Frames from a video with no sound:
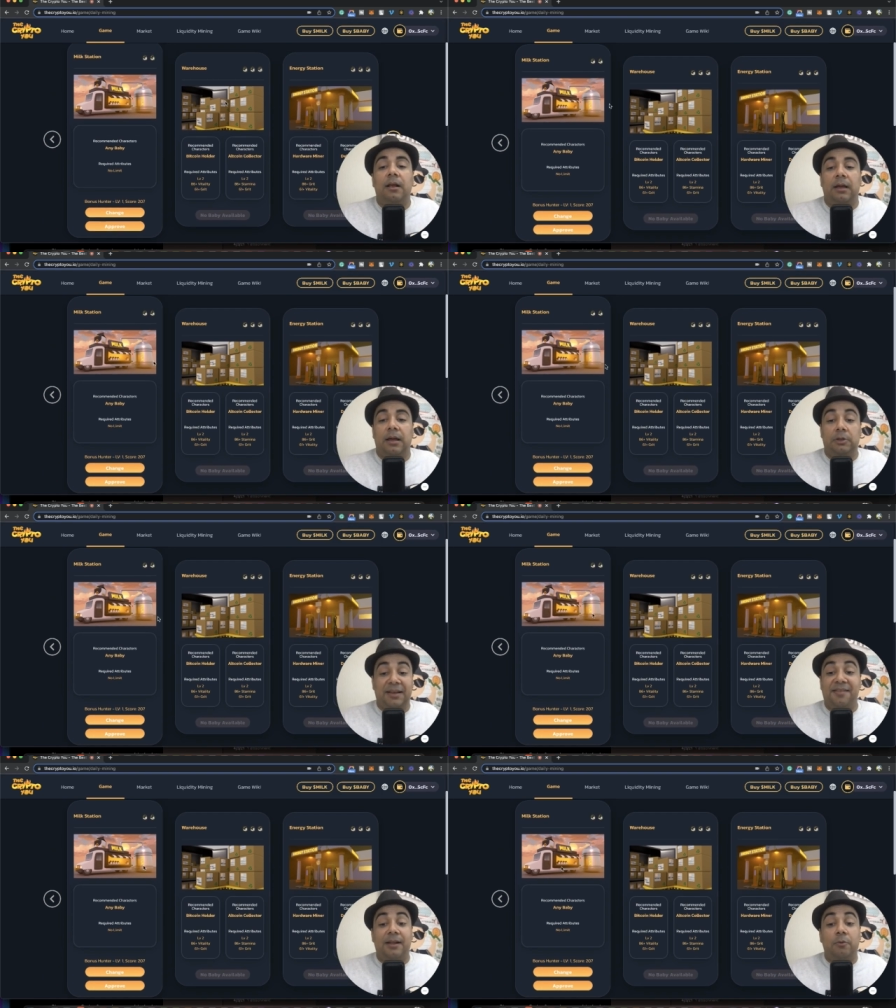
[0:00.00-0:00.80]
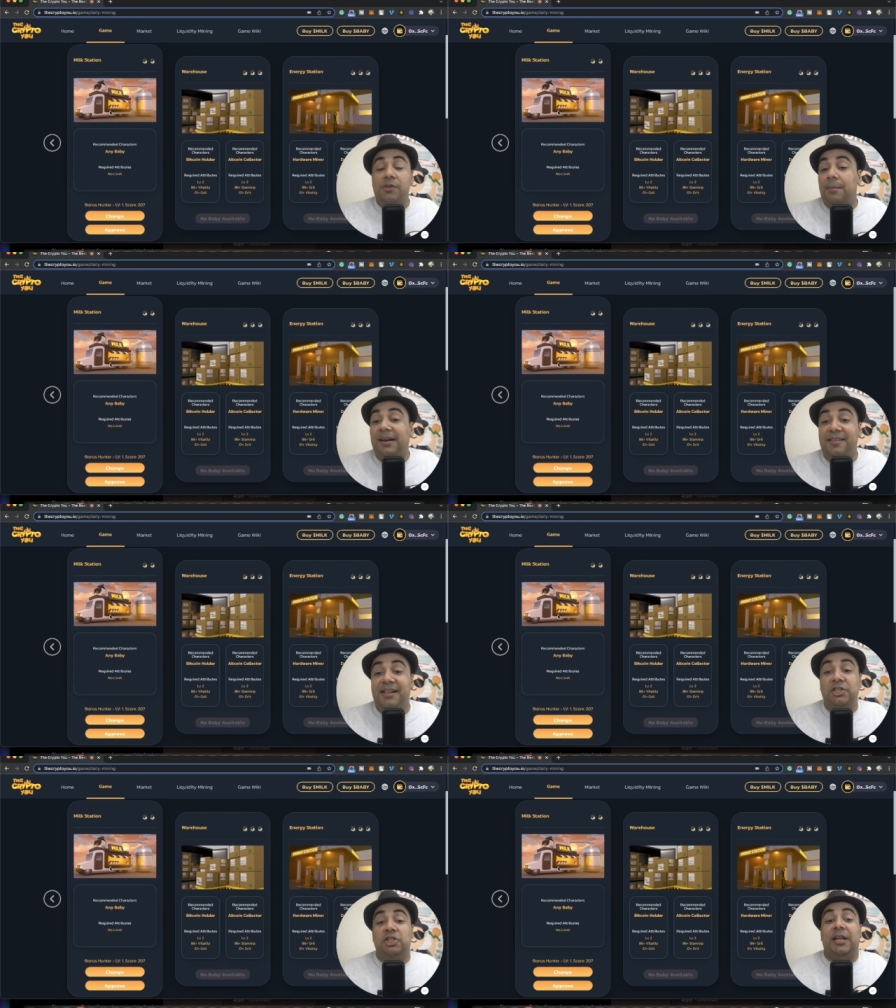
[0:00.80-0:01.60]
Uh, you can start with the milk
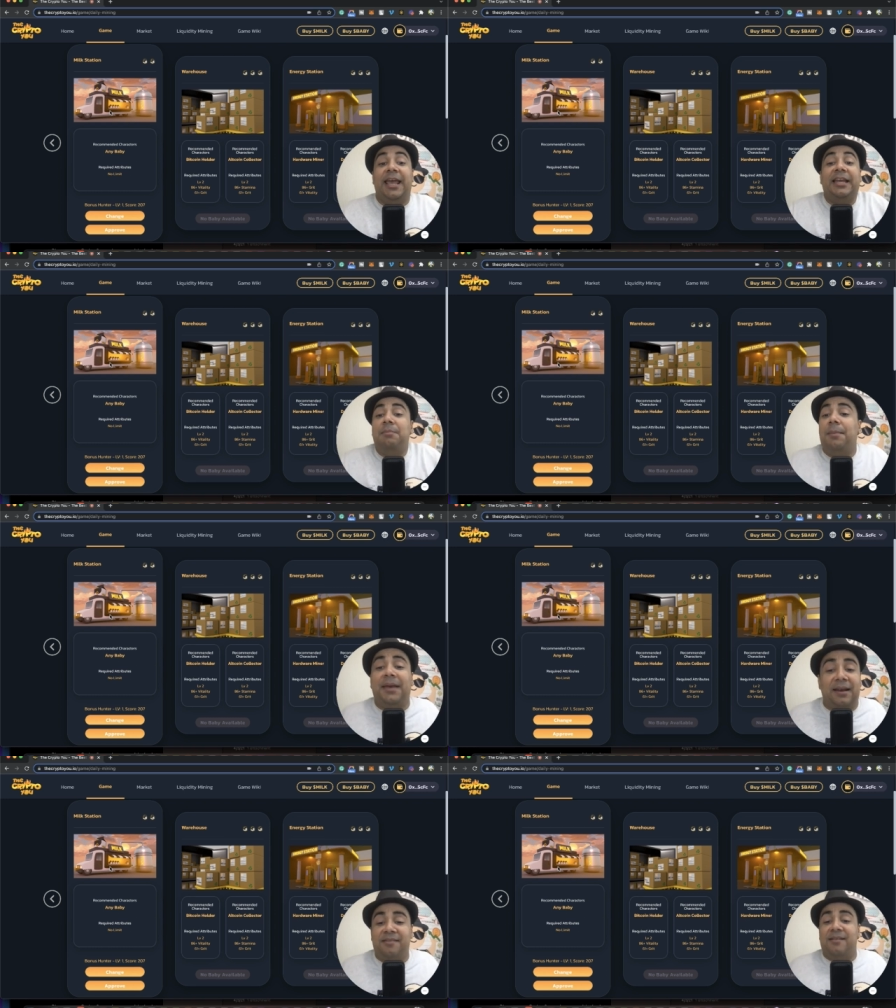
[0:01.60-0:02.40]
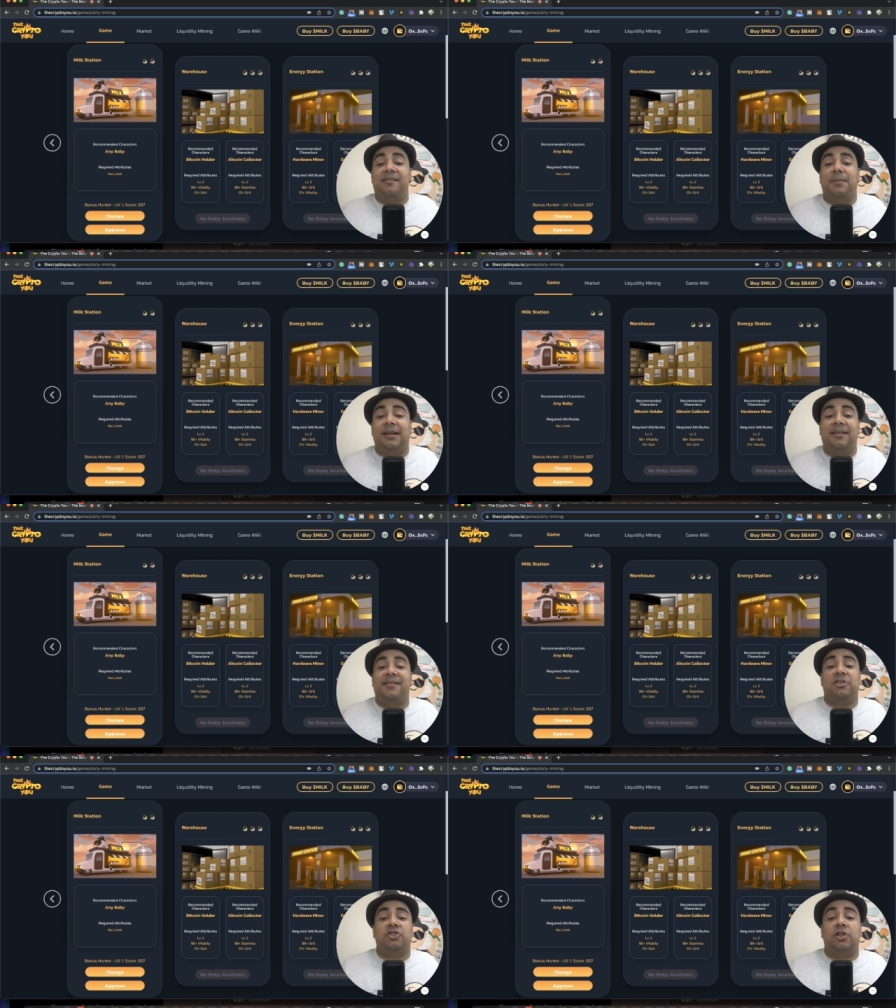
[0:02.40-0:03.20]
station. Any baby can start the milk
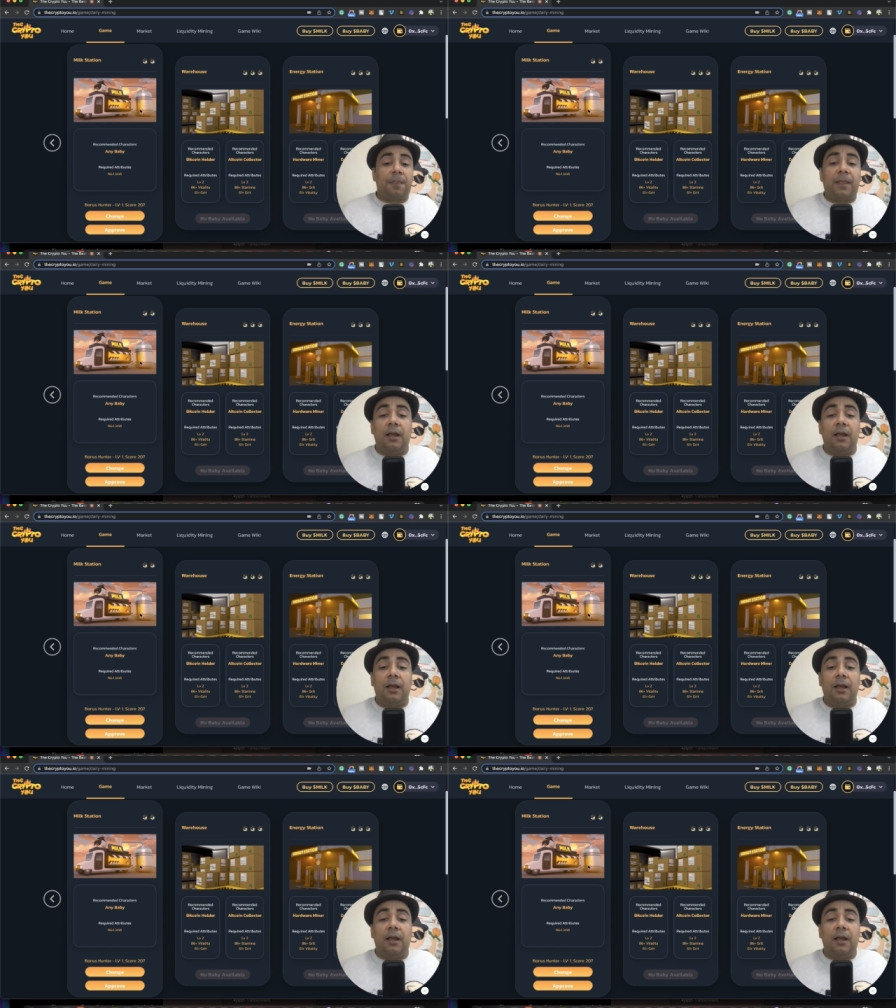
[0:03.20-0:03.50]
station.